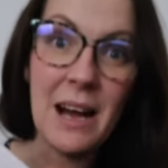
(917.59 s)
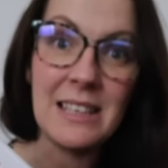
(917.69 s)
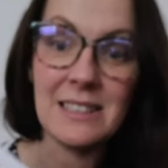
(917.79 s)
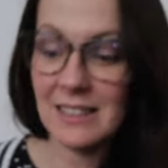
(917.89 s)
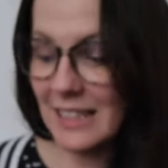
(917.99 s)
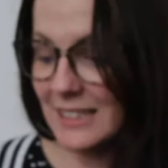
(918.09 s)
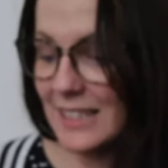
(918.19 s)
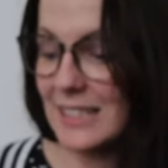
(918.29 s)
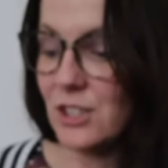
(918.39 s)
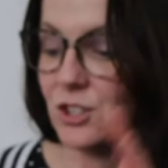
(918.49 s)
And like I
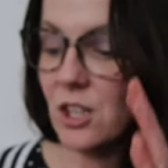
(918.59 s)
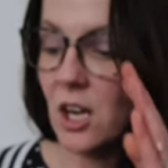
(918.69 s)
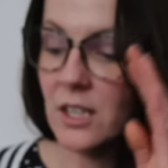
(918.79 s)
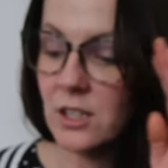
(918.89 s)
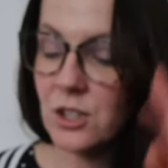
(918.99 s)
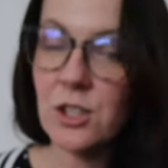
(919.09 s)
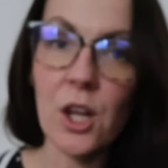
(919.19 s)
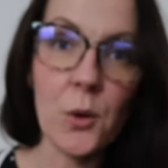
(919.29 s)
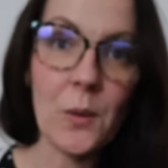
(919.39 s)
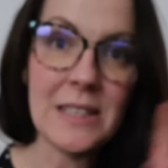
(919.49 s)
said, it's just
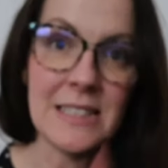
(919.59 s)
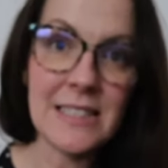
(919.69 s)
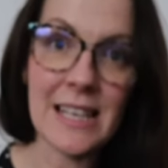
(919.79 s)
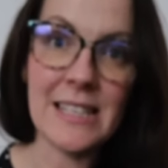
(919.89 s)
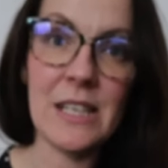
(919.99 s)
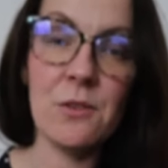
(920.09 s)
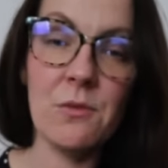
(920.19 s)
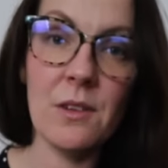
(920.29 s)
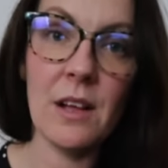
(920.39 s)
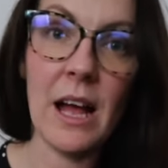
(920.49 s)
slow and
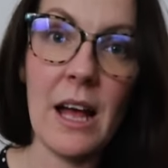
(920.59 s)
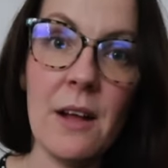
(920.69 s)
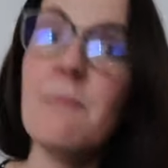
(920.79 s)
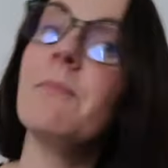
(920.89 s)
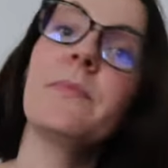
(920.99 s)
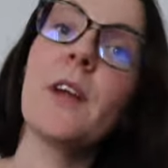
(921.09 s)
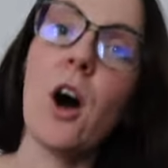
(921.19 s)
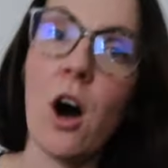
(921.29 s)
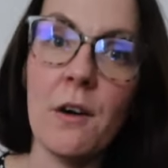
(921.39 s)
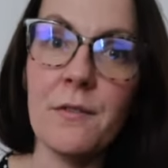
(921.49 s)
steady
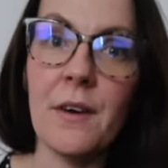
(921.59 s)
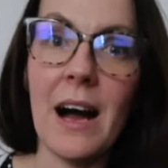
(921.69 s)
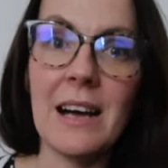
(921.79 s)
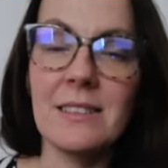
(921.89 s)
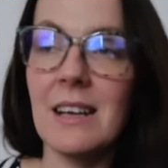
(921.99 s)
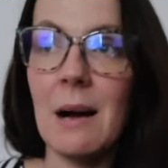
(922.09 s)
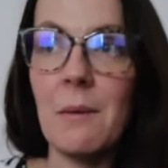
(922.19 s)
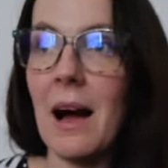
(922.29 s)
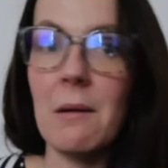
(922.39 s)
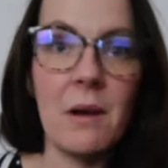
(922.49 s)
off, and
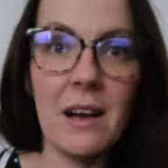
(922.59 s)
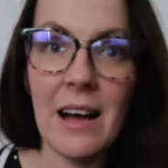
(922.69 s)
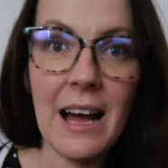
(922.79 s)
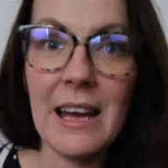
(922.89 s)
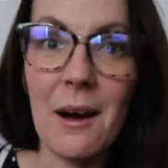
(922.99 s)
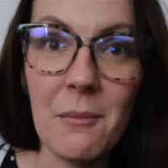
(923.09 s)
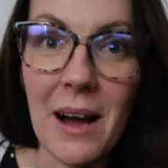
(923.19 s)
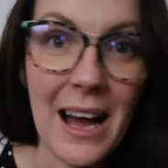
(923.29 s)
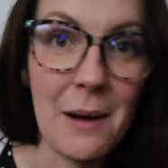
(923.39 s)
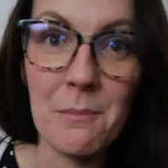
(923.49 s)
I am
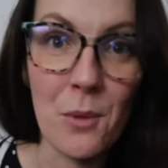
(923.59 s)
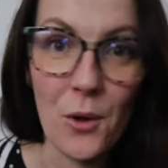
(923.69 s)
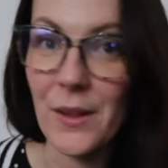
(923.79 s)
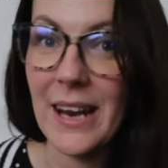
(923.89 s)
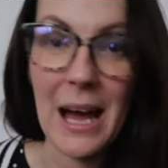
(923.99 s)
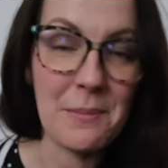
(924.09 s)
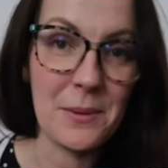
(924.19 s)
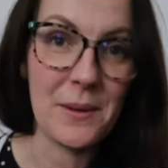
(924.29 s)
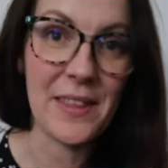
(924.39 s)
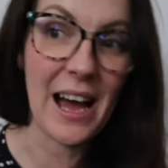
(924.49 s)
more than
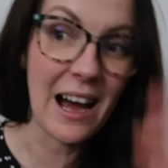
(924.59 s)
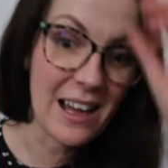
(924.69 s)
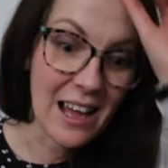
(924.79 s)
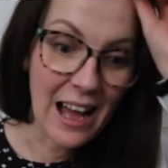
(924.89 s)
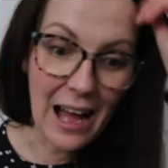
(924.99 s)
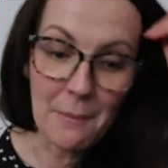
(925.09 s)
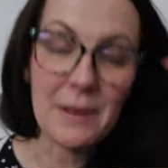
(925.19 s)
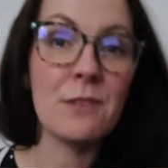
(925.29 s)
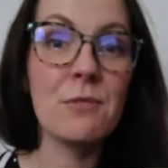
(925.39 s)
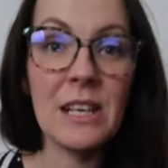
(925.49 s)
happy with that. I'm
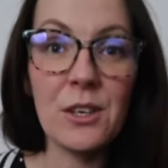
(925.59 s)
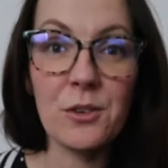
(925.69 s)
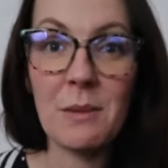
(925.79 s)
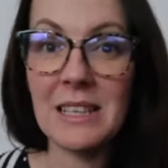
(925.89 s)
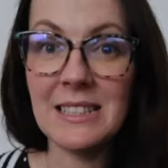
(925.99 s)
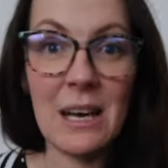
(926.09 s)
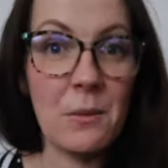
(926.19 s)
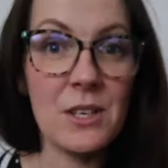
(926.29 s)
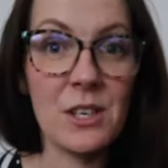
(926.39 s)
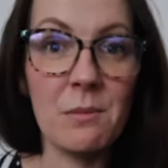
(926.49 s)
in a really good mindset,
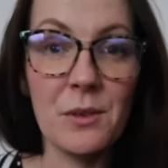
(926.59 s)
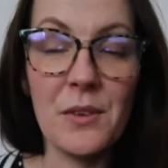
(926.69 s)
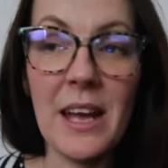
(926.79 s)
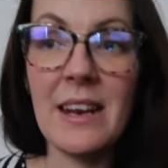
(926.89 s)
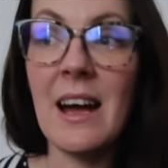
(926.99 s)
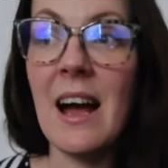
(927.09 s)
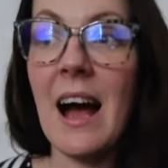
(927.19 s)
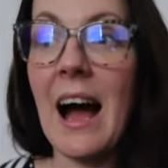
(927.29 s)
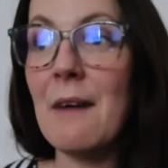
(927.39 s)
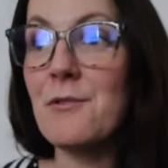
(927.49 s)
which I'm loving.
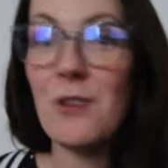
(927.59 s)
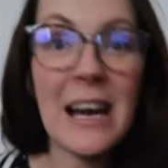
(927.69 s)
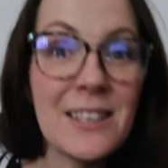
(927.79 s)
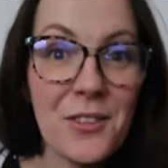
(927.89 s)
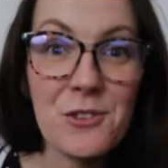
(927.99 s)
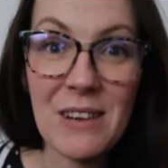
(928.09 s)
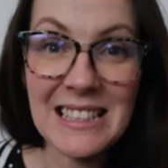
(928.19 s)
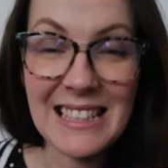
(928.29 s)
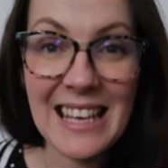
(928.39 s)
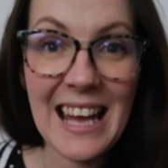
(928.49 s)
I've tried on the
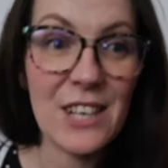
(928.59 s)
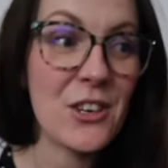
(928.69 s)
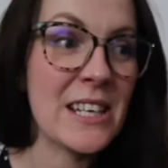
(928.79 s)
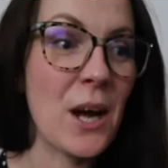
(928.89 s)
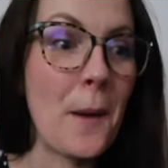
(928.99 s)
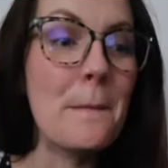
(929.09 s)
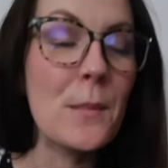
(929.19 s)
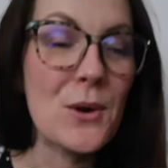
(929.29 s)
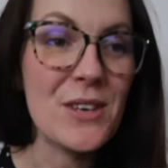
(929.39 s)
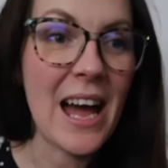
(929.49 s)
dress again. I tried it on
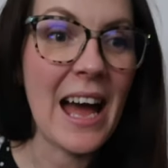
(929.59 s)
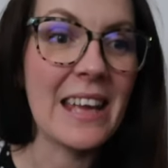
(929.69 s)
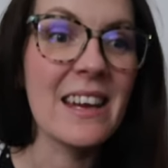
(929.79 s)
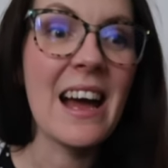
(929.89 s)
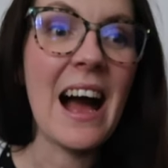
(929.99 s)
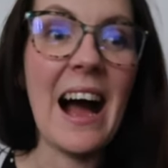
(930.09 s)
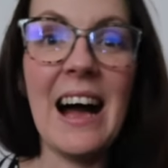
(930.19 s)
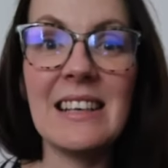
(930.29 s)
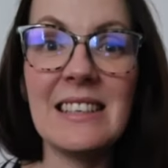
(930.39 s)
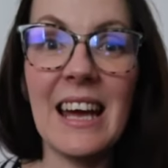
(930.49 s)
Monday
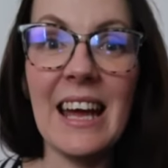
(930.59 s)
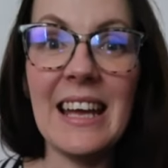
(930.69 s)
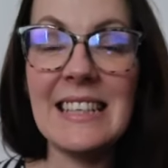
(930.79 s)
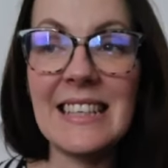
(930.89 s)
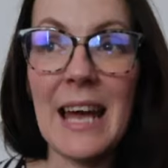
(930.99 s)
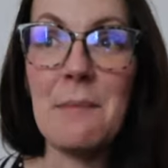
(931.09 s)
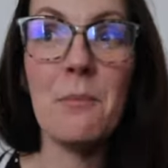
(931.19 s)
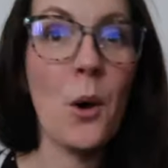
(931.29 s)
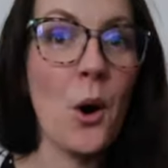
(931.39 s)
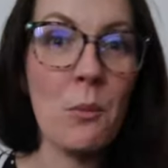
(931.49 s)
and it's getting
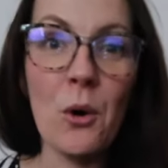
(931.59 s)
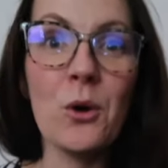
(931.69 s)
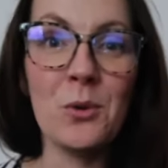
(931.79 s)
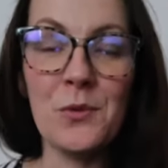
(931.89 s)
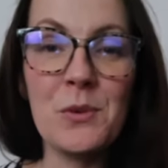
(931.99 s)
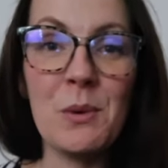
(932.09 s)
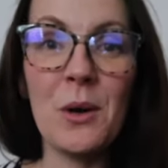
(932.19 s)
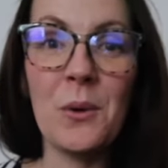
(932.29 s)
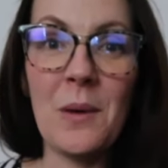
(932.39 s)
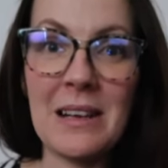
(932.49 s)
more and more
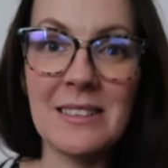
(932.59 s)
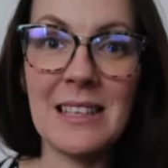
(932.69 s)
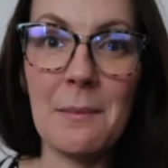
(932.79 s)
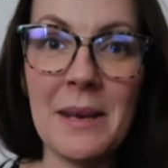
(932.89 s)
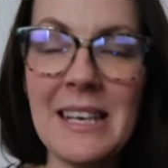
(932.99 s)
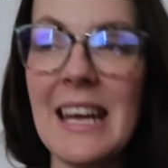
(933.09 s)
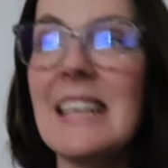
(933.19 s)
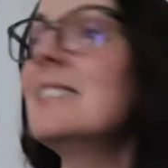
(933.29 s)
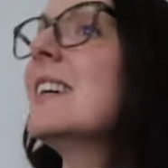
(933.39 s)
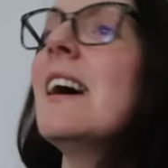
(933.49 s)
comfortable whilst I'm in
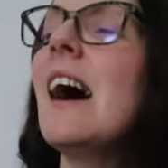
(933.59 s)
it.